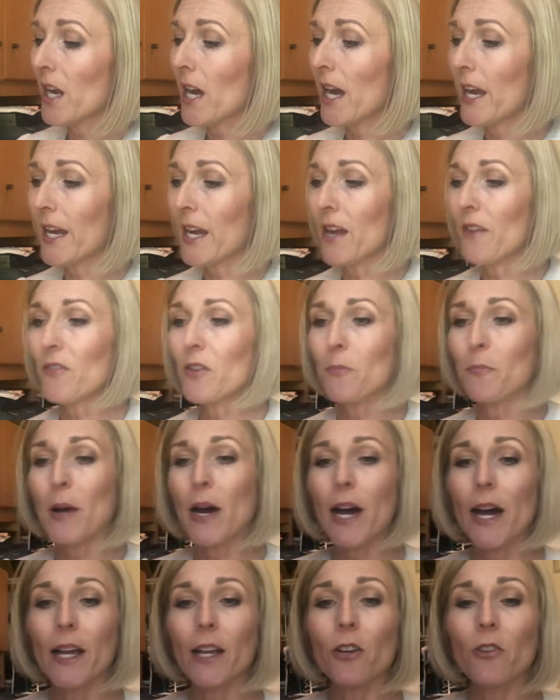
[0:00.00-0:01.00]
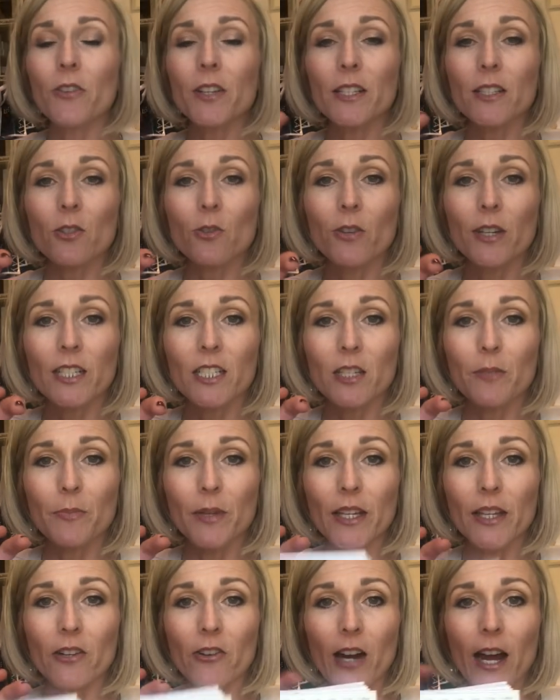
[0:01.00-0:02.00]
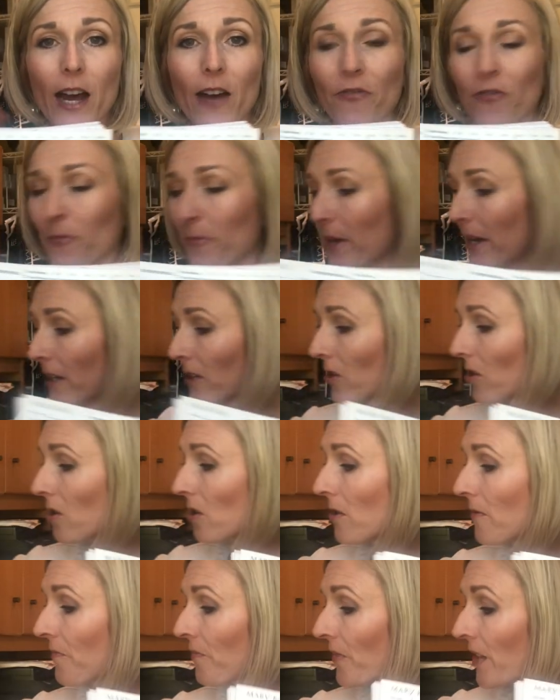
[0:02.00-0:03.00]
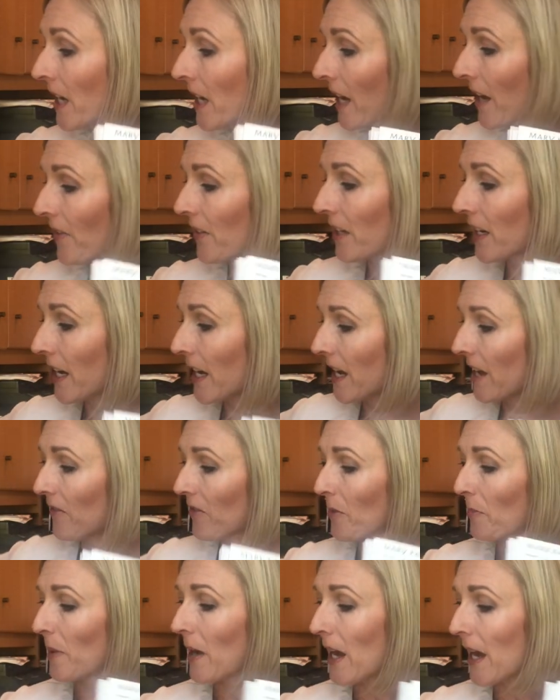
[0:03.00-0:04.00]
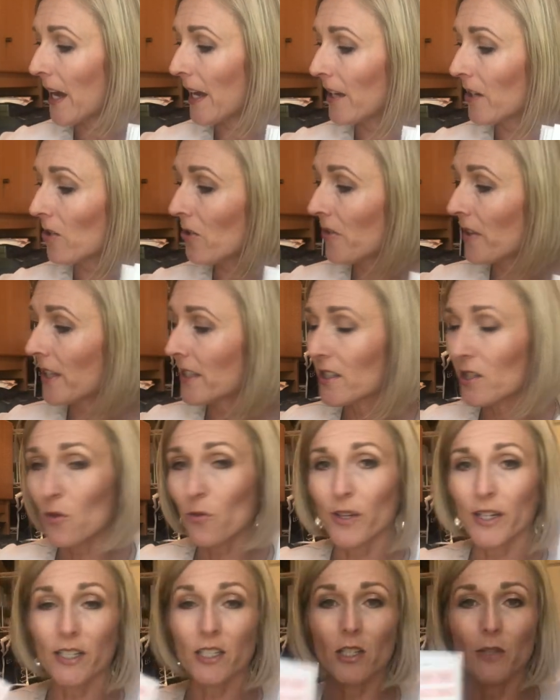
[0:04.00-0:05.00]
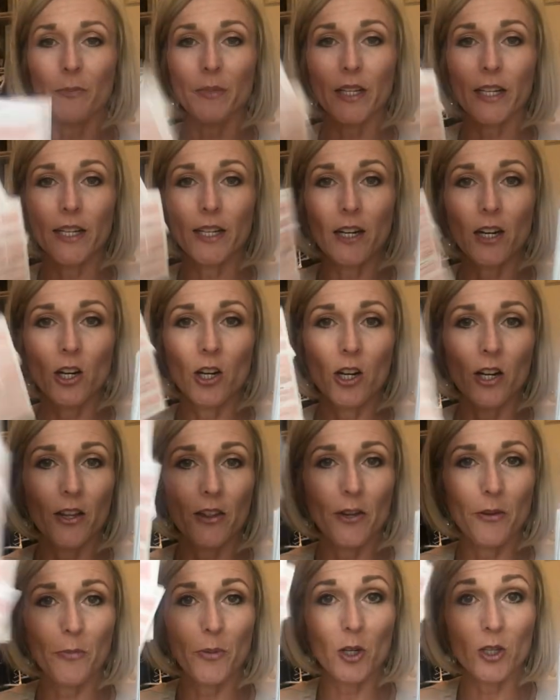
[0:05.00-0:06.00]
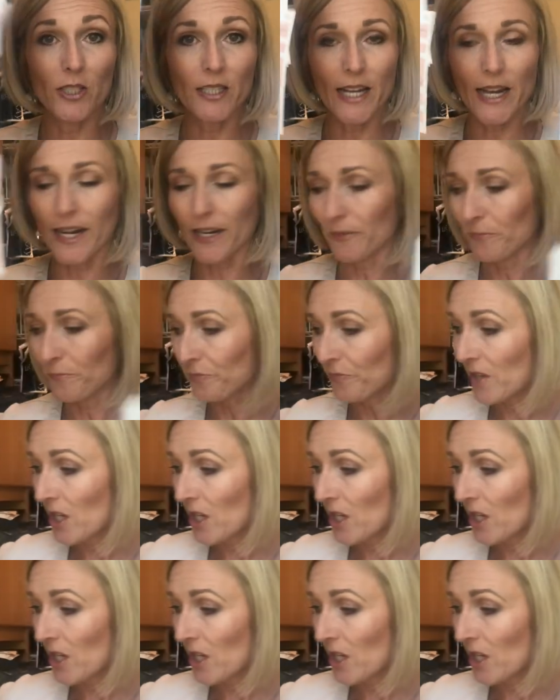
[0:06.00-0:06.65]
I have the pile that's going to be their alphabetical, and then I have the pile that's going to be their birthday.